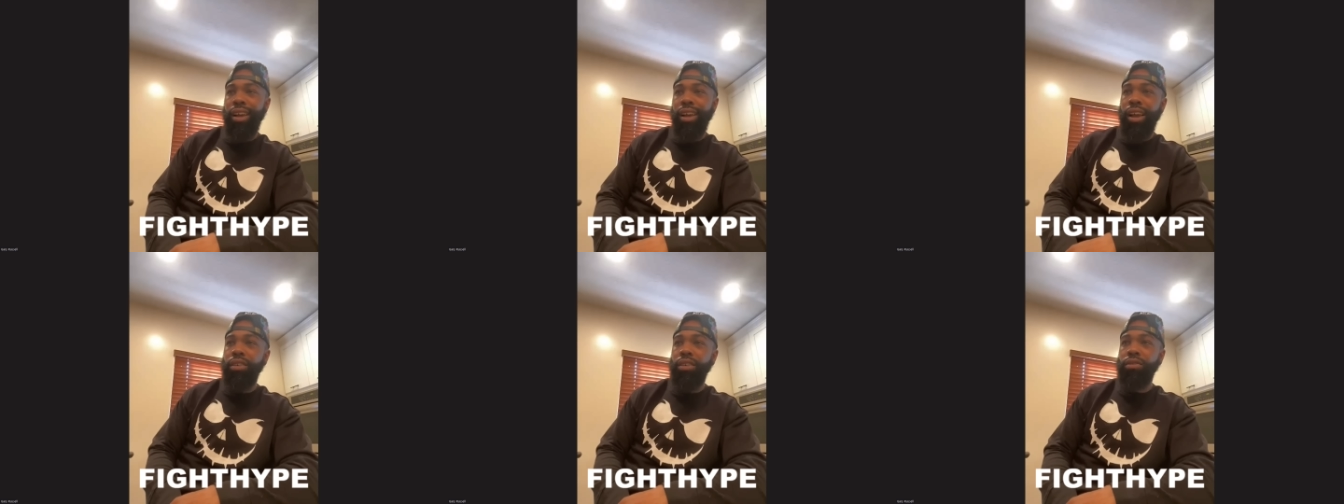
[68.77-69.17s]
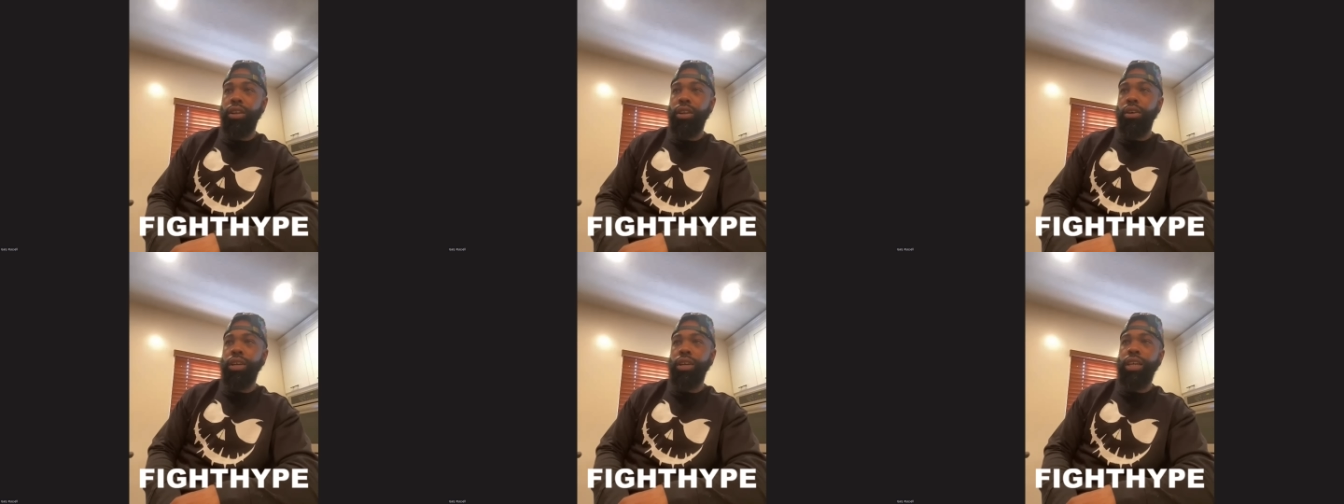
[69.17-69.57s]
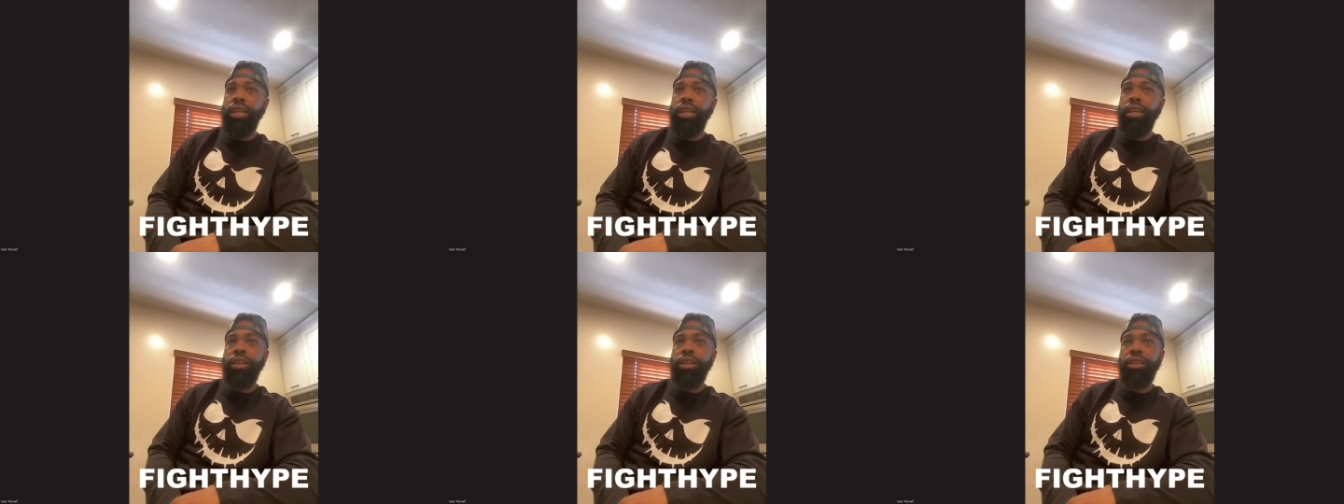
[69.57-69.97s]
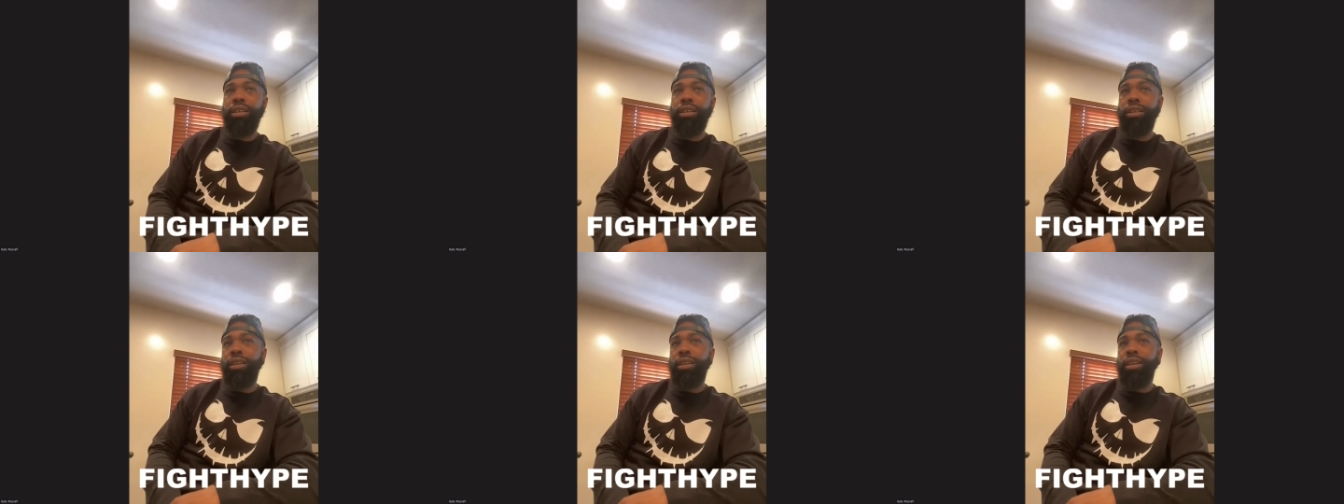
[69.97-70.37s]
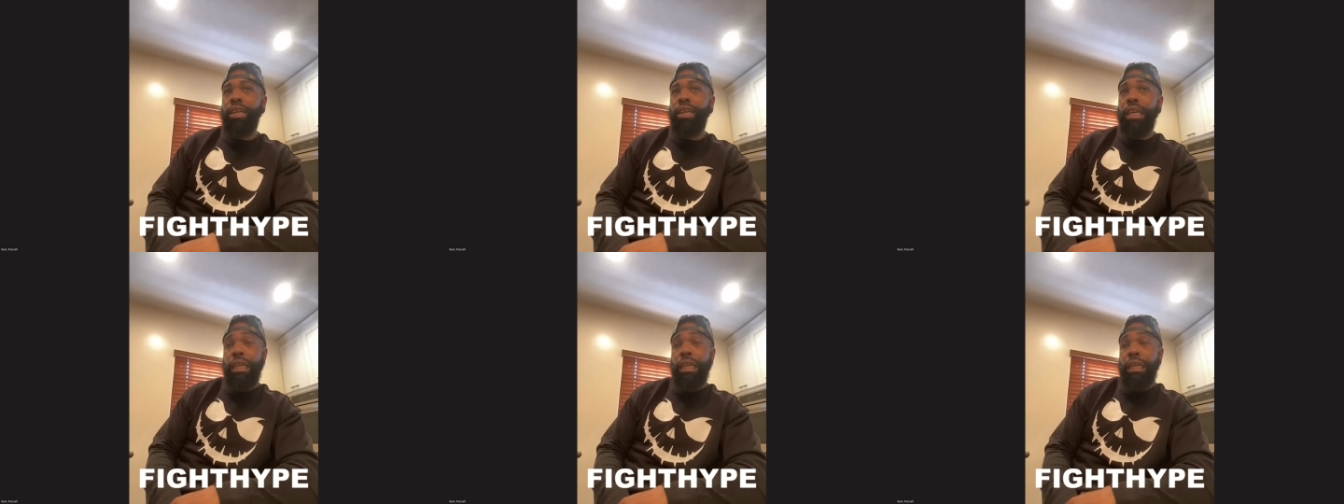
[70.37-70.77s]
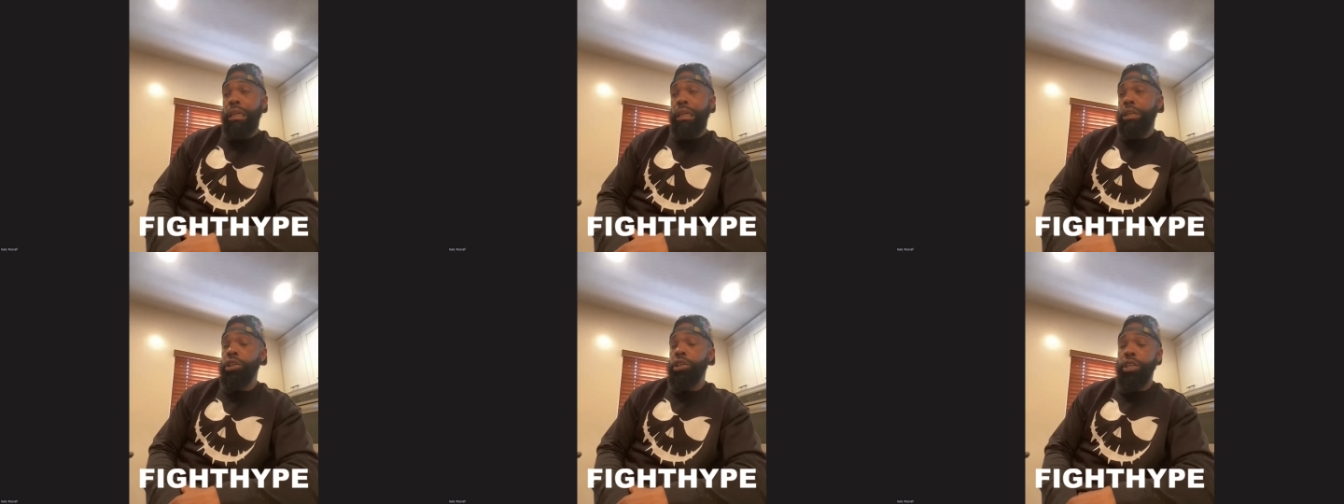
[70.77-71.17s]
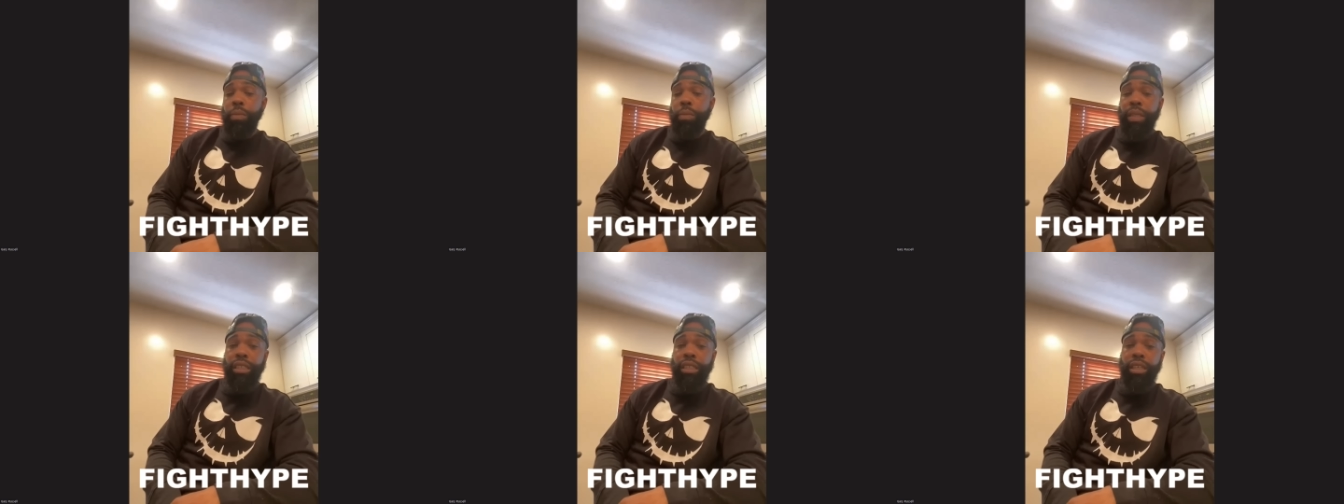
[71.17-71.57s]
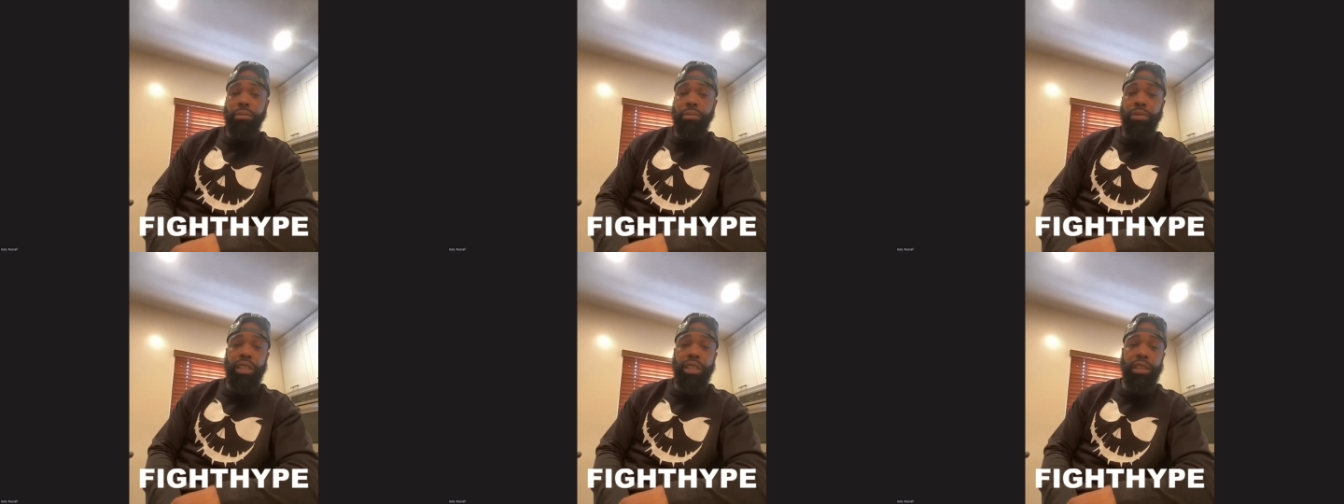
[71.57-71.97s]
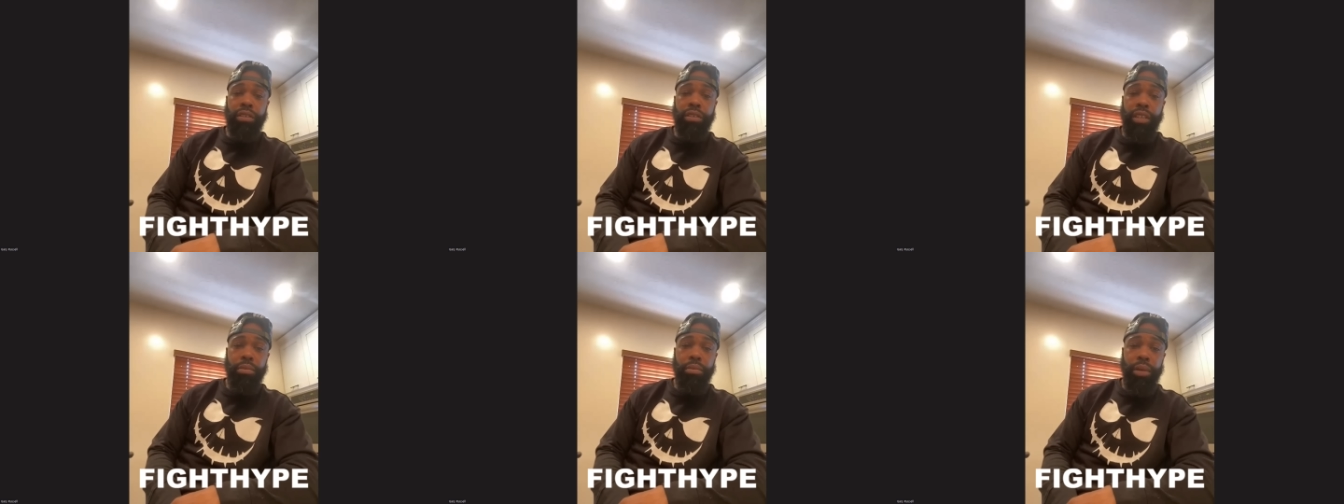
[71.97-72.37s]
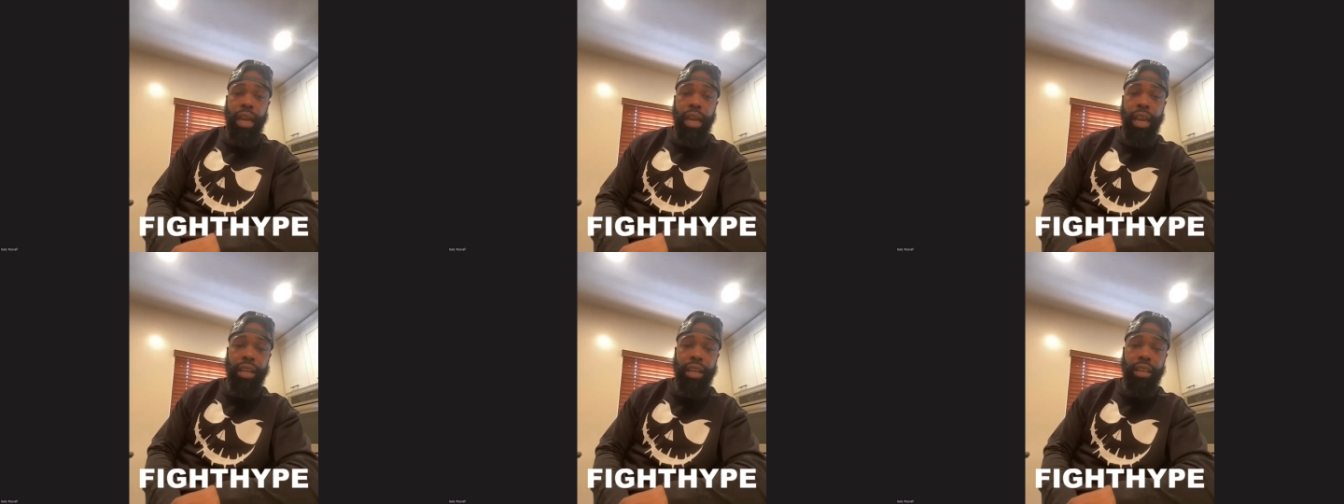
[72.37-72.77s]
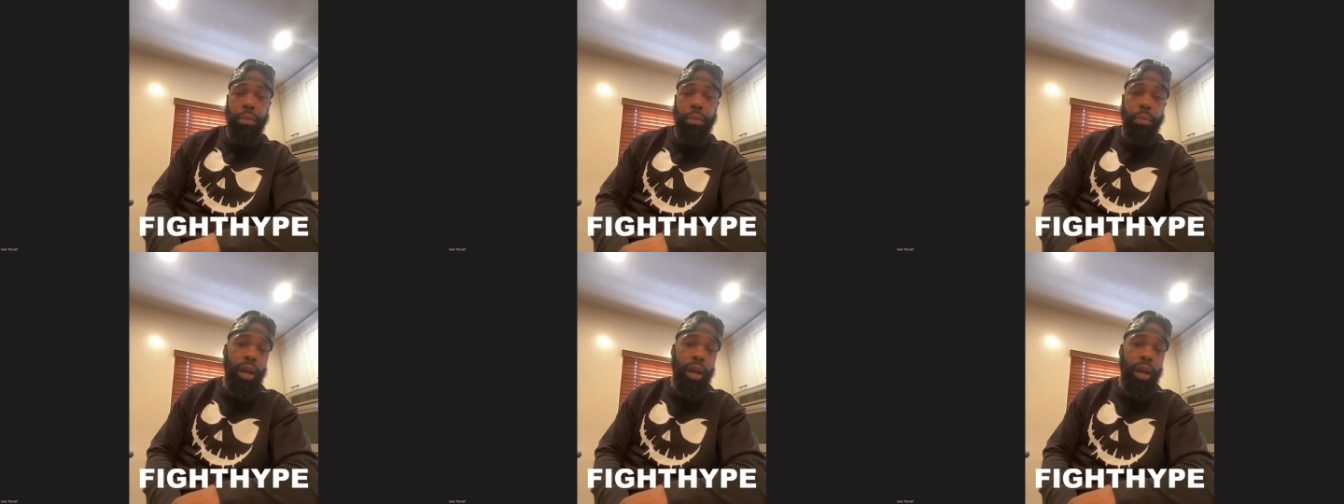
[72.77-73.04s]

I don't know. He, he could it be something secretly behind it,